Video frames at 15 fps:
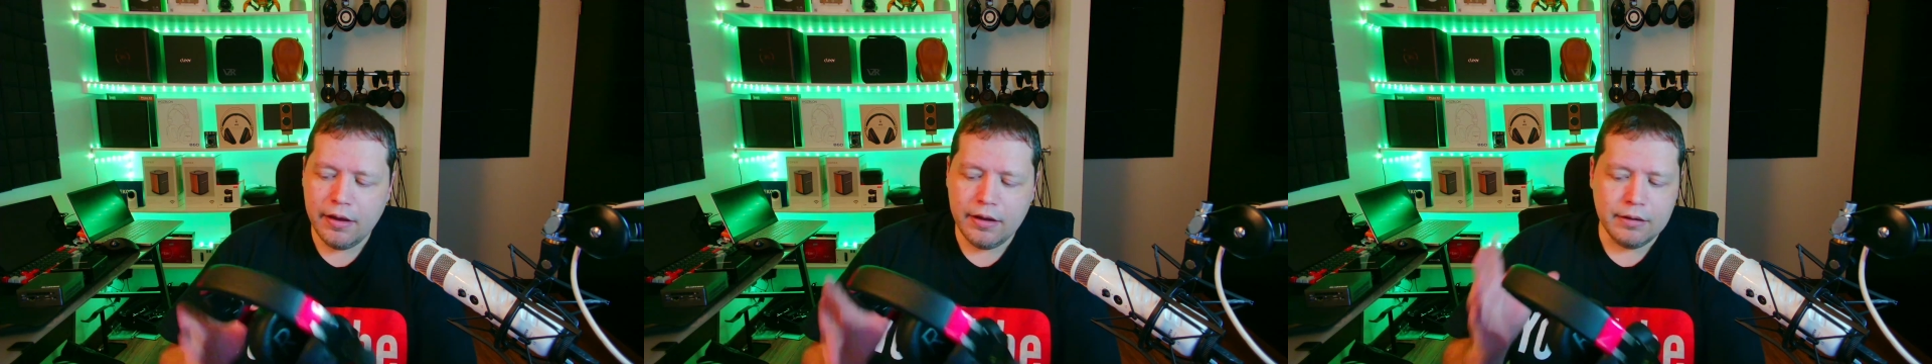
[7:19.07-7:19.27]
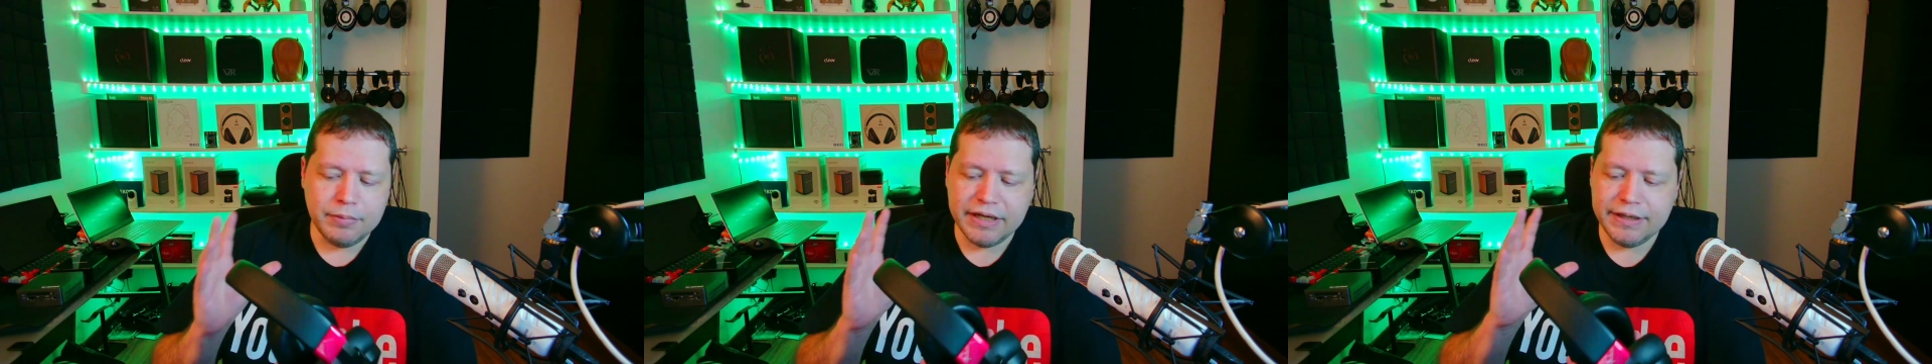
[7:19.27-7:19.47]

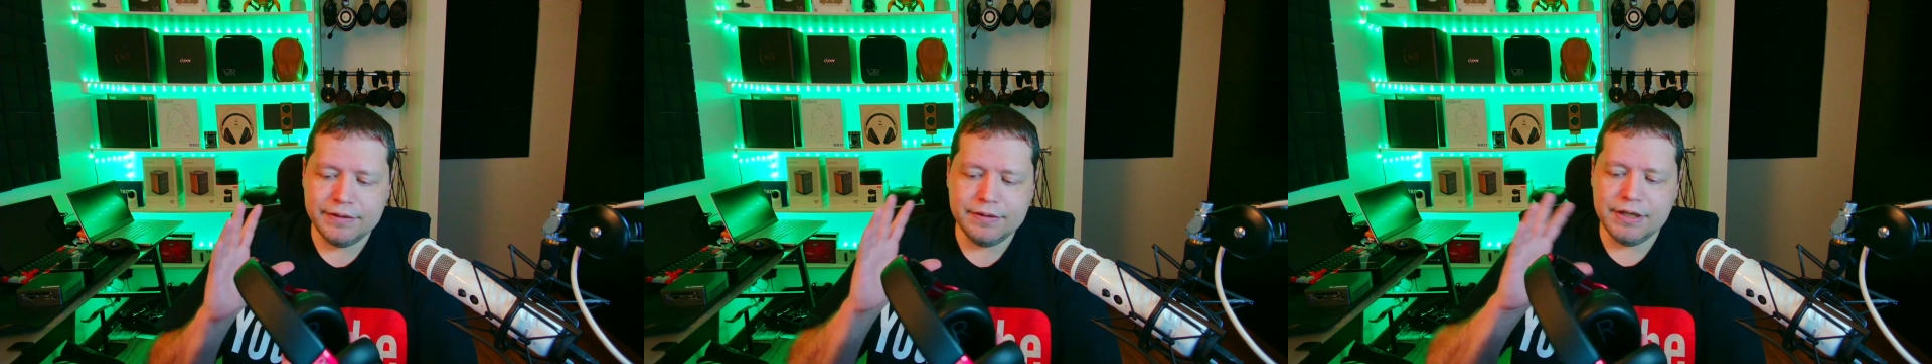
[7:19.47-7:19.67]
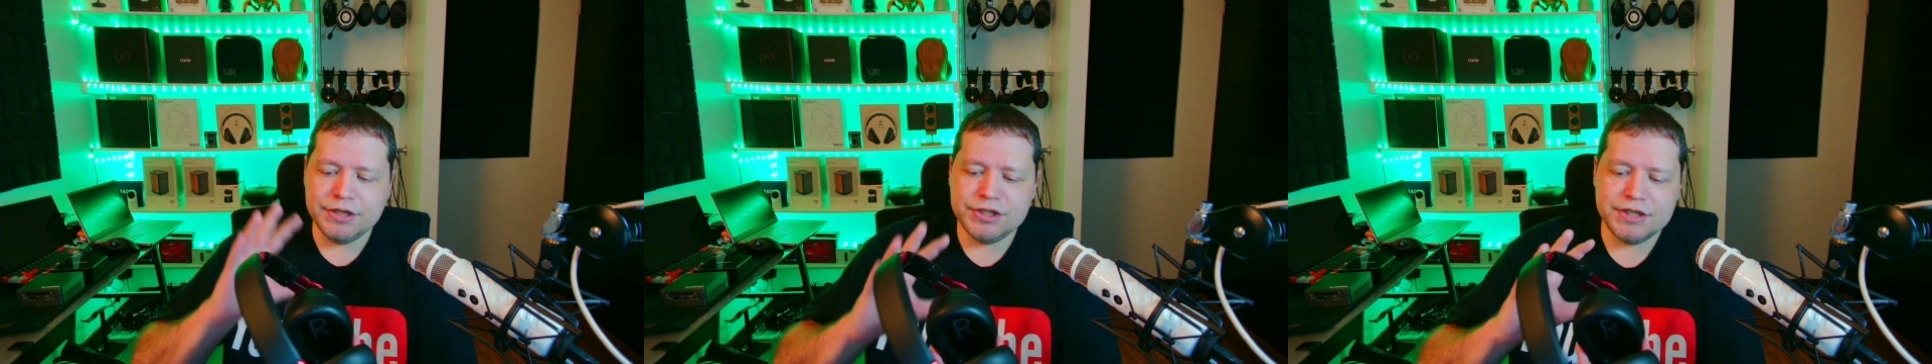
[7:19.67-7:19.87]
but
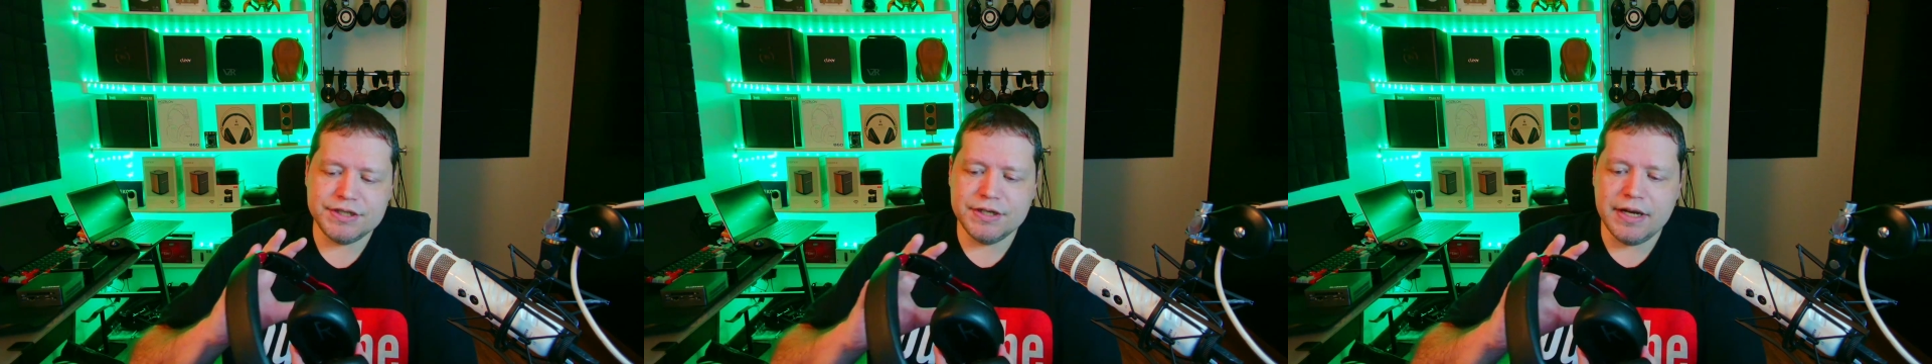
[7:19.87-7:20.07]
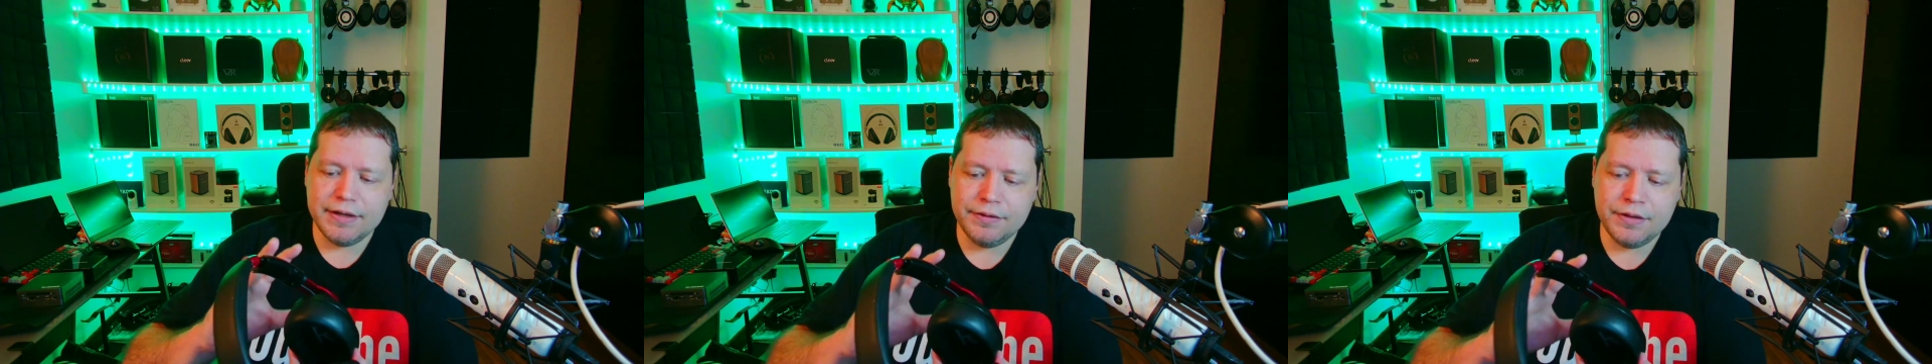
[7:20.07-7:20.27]
it's
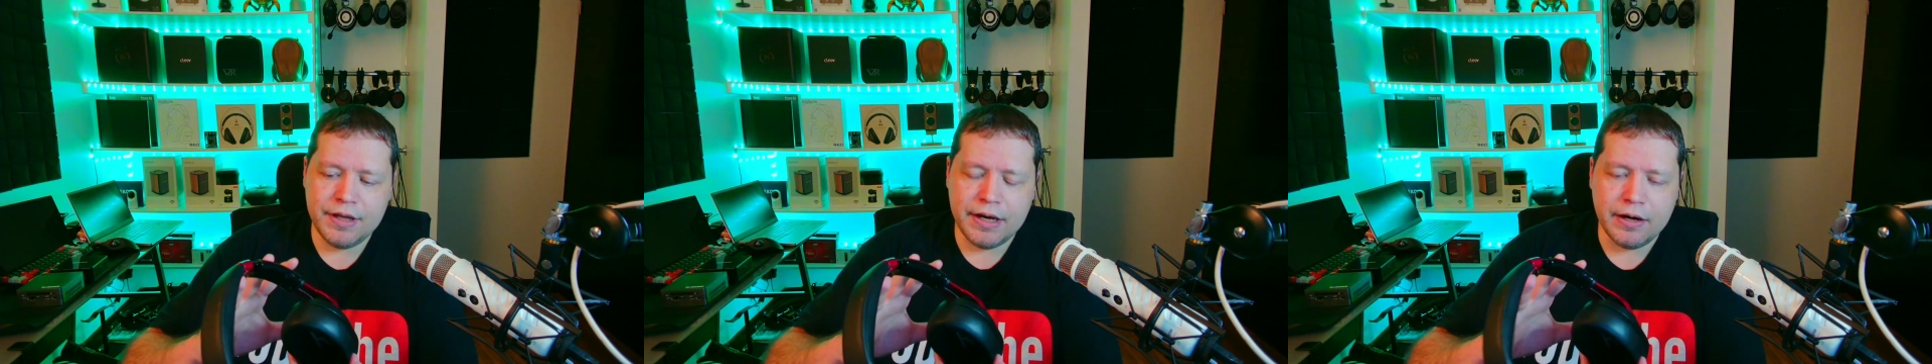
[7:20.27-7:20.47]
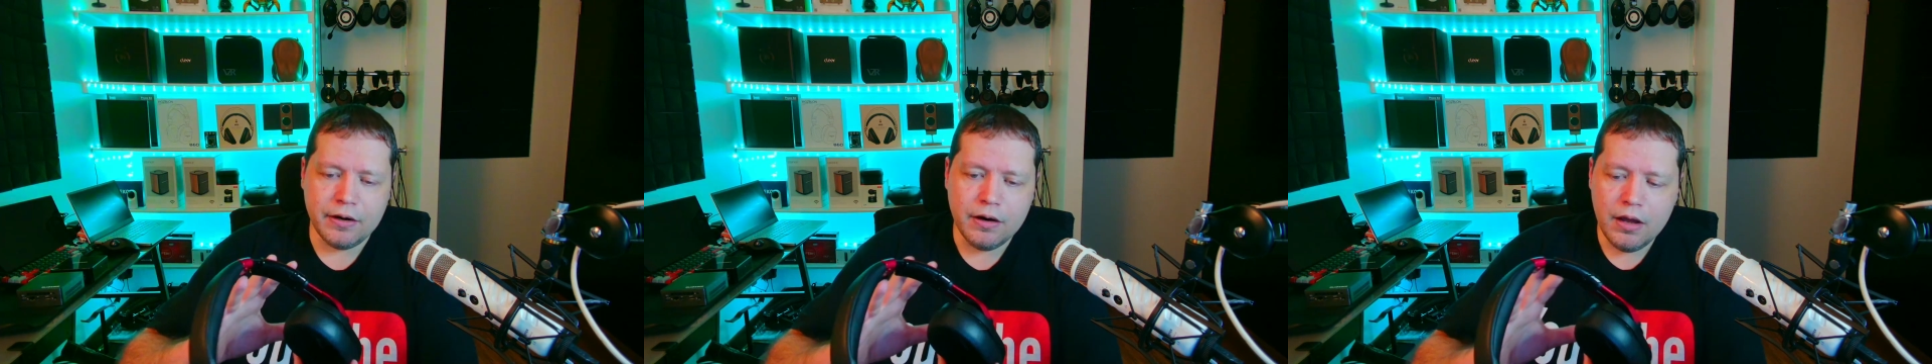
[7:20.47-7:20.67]
just not
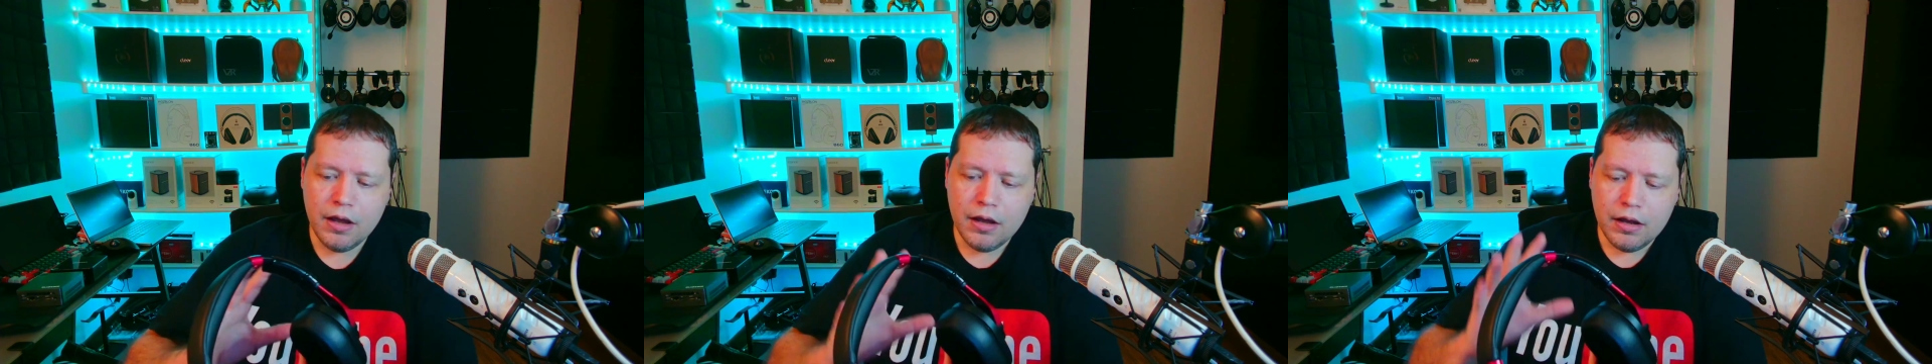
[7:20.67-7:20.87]
there.